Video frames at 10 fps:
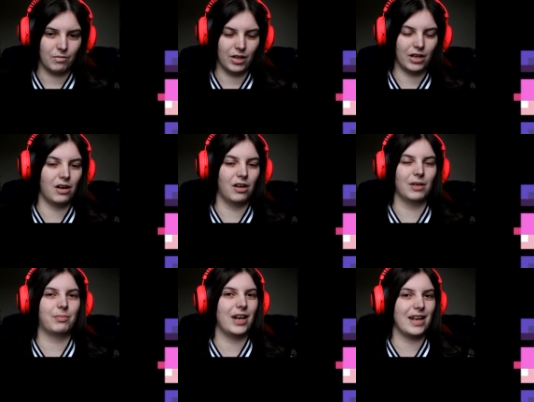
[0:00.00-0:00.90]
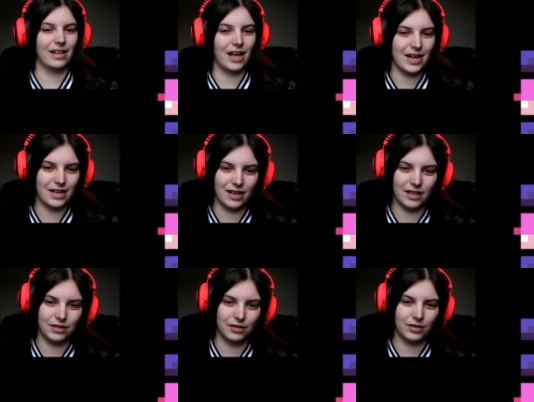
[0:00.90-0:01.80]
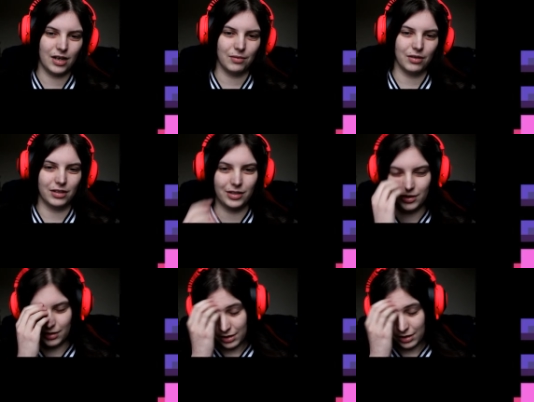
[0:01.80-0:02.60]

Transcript: Well, they're on a pretty line now. Now what?